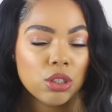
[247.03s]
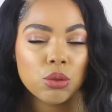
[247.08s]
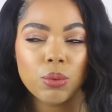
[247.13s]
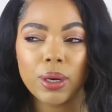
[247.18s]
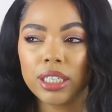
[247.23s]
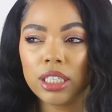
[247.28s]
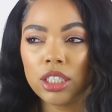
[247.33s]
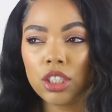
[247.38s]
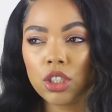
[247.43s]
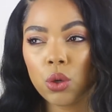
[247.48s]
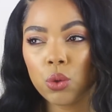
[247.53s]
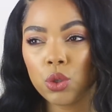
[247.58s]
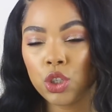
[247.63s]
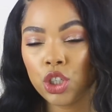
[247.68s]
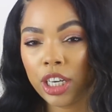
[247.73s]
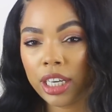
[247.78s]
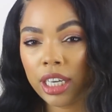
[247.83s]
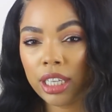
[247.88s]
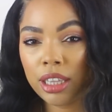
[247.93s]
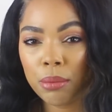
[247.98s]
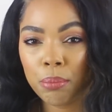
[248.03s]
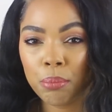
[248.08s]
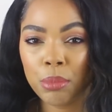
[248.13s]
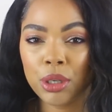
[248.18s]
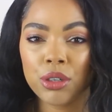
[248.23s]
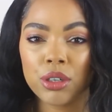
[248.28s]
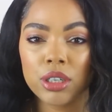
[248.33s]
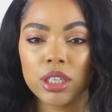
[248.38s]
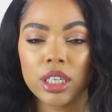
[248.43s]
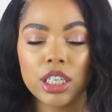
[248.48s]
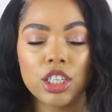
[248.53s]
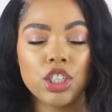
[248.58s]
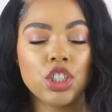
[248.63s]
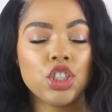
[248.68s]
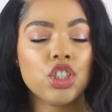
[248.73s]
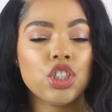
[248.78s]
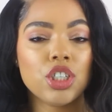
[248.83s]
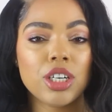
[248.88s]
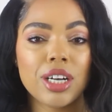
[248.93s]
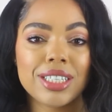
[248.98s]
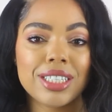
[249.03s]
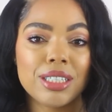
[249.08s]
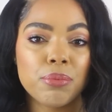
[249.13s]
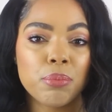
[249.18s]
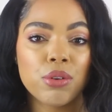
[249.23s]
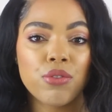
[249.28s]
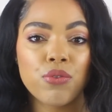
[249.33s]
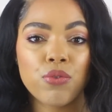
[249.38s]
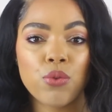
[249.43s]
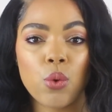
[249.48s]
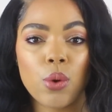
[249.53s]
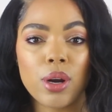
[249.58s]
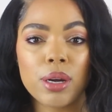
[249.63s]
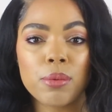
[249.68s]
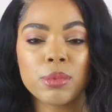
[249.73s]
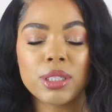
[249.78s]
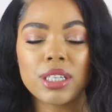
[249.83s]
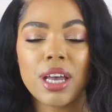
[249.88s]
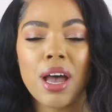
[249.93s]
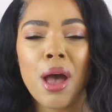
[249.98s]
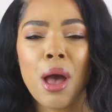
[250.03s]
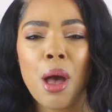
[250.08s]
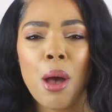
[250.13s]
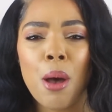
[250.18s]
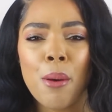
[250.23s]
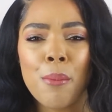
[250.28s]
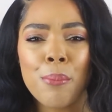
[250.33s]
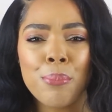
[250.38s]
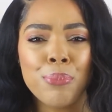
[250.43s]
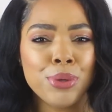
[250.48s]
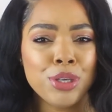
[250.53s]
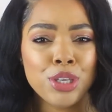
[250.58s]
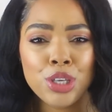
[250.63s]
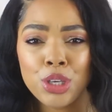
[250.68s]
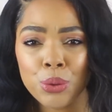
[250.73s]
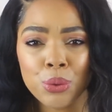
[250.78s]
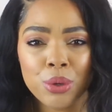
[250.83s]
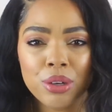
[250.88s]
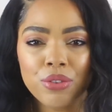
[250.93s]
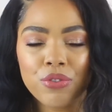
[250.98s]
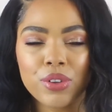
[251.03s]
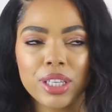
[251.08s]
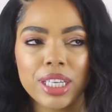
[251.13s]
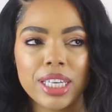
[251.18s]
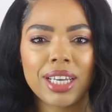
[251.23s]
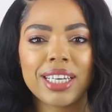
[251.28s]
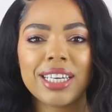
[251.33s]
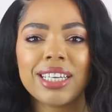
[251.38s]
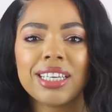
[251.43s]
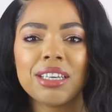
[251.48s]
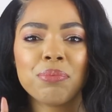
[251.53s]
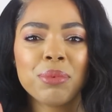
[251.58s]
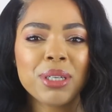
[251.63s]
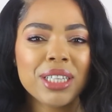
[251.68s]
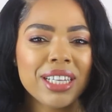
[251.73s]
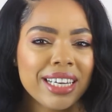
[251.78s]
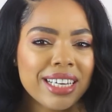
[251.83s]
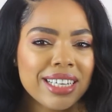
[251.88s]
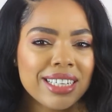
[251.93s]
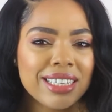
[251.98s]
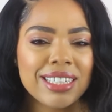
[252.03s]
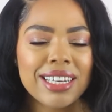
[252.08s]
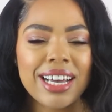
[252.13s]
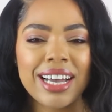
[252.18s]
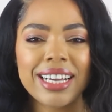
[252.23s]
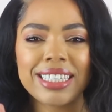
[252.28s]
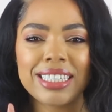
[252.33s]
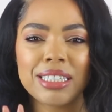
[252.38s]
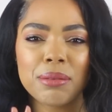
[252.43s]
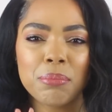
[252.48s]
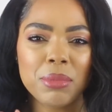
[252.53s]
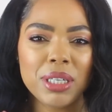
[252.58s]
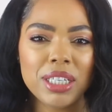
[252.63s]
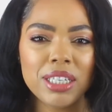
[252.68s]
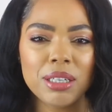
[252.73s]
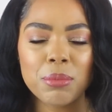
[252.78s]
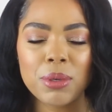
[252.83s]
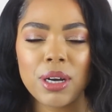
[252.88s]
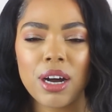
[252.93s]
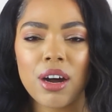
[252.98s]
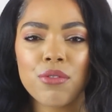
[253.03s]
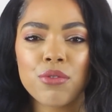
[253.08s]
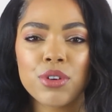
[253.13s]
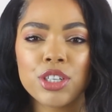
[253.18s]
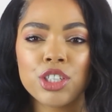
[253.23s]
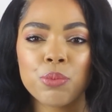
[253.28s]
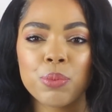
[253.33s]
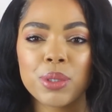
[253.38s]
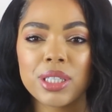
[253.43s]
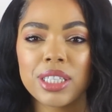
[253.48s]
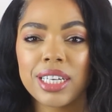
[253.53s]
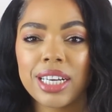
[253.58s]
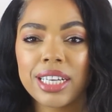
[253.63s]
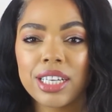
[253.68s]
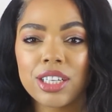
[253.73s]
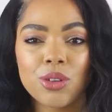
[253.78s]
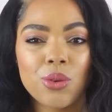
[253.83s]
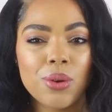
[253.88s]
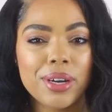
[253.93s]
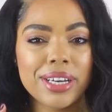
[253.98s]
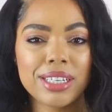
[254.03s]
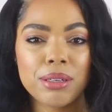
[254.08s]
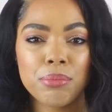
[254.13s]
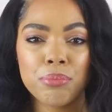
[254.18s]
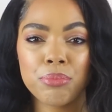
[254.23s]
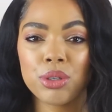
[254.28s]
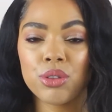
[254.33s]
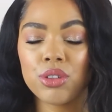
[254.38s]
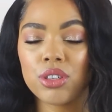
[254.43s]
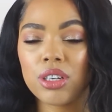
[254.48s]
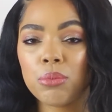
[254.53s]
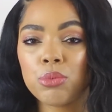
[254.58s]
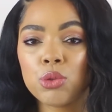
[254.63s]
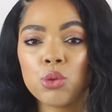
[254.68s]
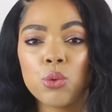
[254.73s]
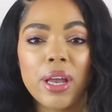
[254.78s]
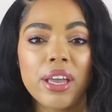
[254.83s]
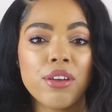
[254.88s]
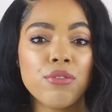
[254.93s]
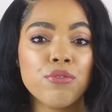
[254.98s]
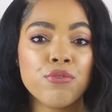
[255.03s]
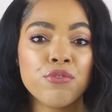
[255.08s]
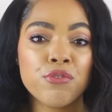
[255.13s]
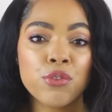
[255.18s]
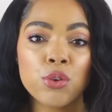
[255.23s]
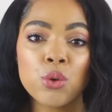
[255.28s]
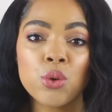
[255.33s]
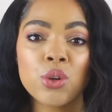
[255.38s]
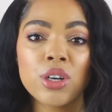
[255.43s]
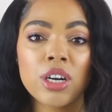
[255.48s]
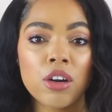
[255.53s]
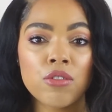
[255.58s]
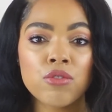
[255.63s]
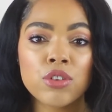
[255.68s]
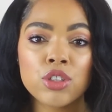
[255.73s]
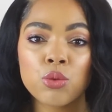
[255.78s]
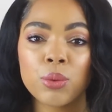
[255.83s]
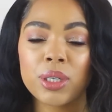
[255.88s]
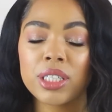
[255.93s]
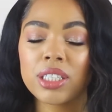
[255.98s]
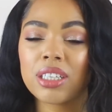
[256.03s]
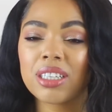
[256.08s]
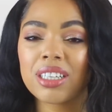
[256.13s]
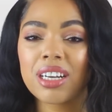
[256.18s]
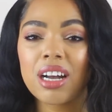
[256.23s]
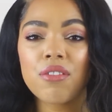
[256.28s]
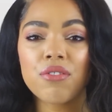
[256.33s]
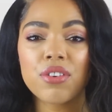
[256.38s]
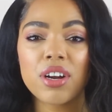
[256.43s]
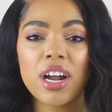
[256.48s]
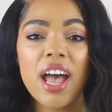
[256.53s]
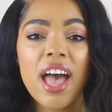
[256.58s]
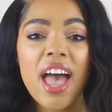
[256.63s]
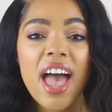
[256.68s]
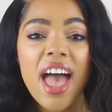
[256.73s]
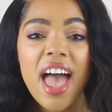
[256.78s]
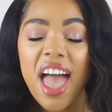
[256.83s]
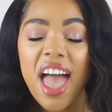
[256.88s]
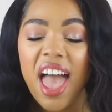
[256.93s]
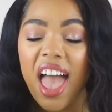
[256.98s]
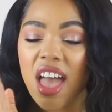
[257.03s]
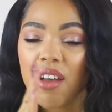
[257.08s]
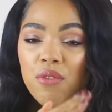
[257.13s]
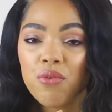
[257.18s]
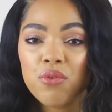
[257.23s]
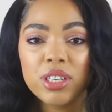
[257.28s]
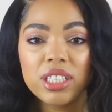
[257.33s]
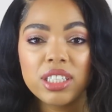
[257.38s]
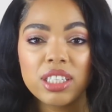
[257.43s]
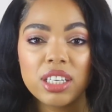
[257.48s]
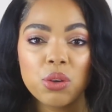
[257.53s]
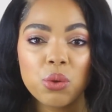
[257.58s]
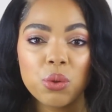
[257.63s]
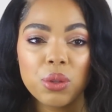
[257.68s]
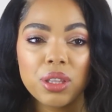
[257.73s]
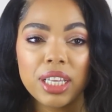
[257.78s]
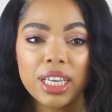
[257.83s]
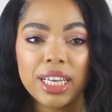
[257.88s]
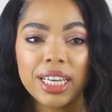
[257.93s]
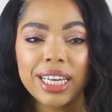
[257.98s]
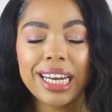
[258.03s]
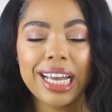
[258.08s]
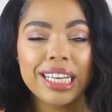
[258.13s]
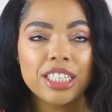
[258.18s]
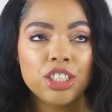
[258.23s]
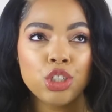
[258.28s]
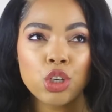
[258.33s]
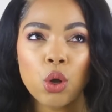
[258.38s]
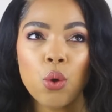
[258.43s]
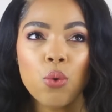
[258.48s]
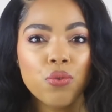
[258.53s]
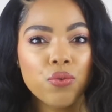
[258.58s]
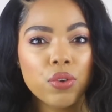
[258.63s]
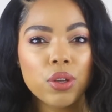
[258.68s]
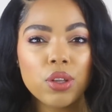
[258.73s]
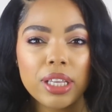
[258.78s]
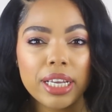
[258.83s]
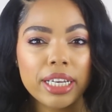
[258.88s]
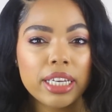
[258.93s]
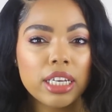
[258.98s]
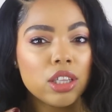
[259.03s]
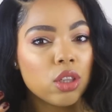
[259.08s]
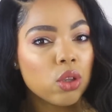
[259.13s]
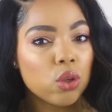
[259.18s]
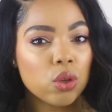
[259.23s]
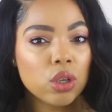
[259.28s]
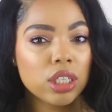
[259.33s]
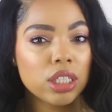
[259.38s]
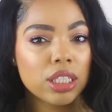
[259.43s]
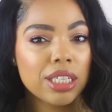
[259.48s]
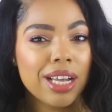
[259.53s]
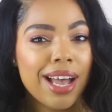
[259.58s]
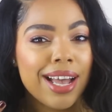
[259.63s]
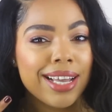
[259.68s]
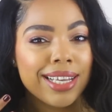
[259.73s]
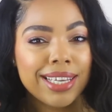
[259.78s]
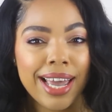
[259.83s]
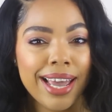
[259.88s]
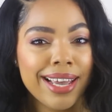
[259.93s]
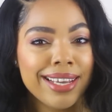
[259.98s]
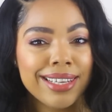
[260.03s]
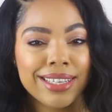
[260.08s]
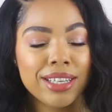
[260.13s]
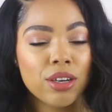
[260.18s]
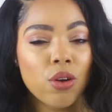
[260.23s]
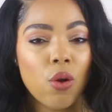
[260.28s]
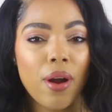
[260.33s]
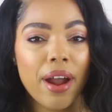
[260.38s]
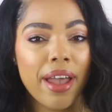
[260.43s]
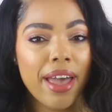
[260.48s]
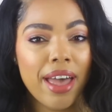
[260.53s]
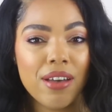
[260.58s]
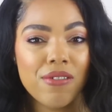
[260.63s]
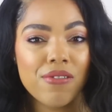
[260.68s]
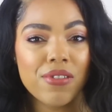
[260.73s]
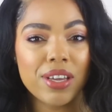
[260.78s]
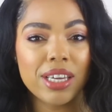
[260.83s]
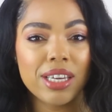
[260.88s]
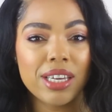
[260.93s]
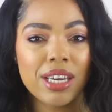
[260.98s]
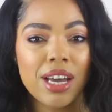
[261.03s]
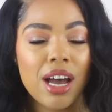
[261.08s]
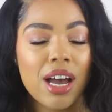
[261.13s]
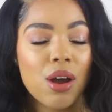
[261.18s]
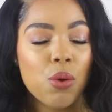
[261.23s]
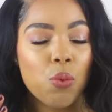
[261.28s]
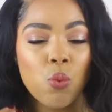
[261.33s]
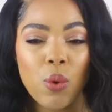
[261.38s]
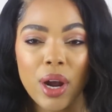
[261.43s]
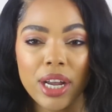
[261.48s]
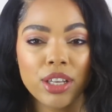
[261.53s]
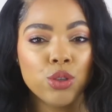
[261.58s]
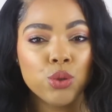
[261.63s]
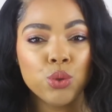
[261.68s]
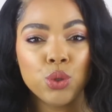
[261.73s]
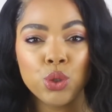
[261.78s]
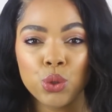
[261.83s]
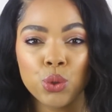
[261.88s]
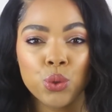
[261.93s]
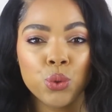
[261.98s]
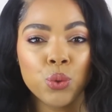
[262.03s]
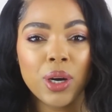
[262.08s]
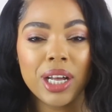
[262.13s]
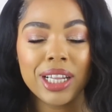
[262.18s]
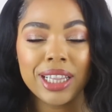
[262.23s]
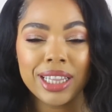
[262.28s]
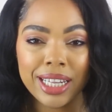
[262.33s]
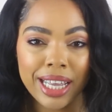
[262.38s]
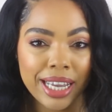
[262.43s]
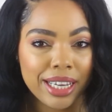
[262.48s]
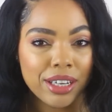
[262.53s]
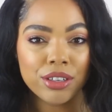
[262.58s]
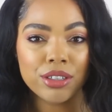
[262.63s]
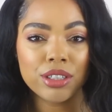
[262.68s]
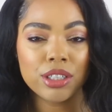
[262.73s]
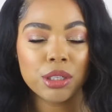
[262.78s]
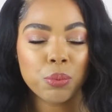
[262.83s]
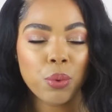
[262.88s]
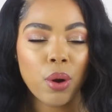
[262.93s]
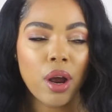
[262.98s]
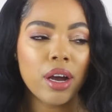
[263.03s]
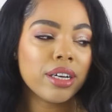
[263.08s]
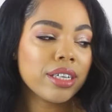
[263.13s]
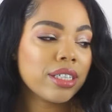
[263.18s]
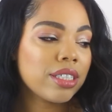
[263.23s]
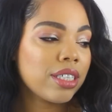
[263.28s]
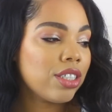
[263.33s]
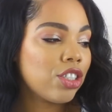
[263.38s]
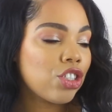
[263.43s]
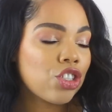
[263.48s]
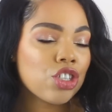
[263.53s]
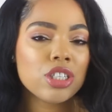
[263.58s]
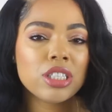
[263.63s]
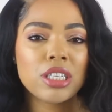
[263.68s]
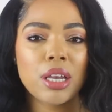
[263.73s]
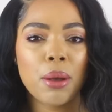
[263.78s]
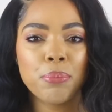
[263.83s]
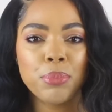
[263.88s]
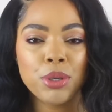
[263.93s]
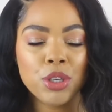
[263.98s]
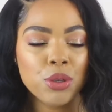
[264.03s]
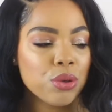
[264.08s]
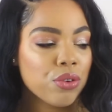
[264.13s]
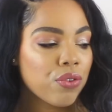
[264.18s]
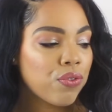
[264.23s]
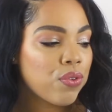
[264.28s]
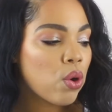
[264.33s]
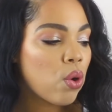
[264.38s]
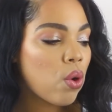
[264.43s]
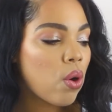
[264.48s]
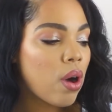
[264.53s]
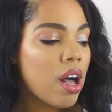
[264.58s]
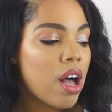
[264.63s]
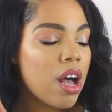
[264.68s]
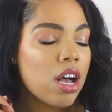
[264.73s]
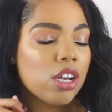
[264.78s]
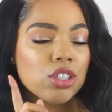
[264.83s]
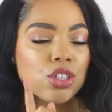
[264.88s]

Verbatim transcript: Do I need to go check in the mirror? It just performs beautifully. It can give me like a nice medium coverage, but then I can go ahead and build it up to a full coverage where it's gonna cover every single thing, and I don't feel like it looks cakey or heavy when you do layer this product. It's just beautiful.